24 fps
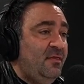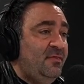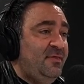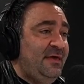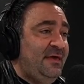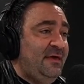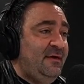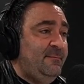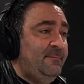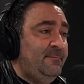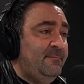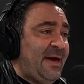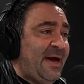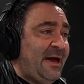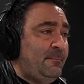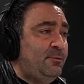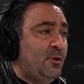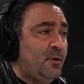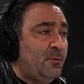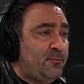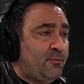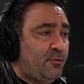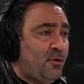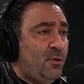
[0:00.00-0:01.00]
The
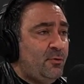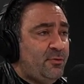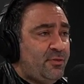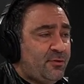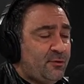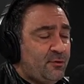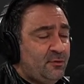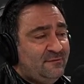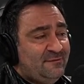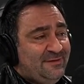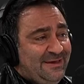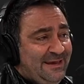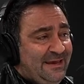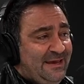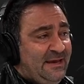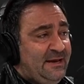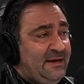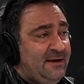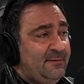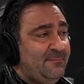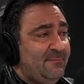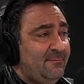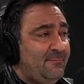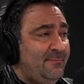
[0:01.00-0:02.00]
MacBook Pro
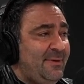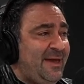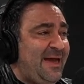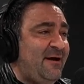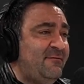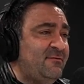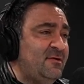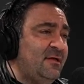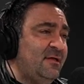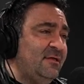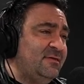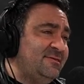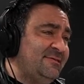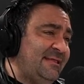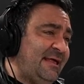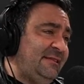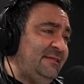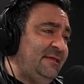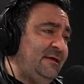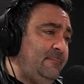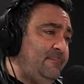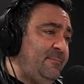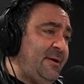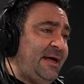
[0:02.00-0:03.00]
13 may have a
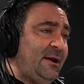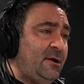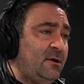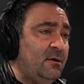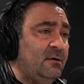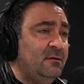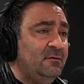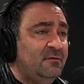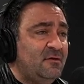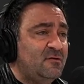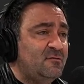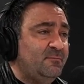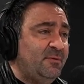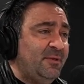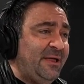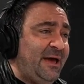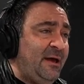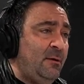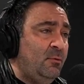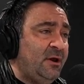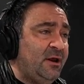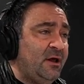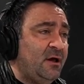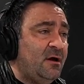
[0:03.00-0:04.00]
slightly better
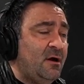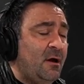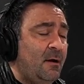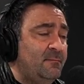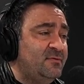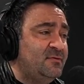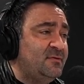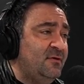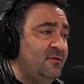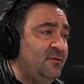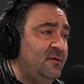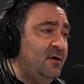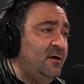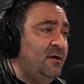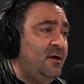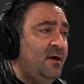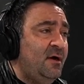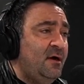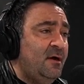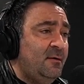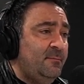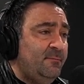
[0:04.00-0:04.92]
display when it comes to the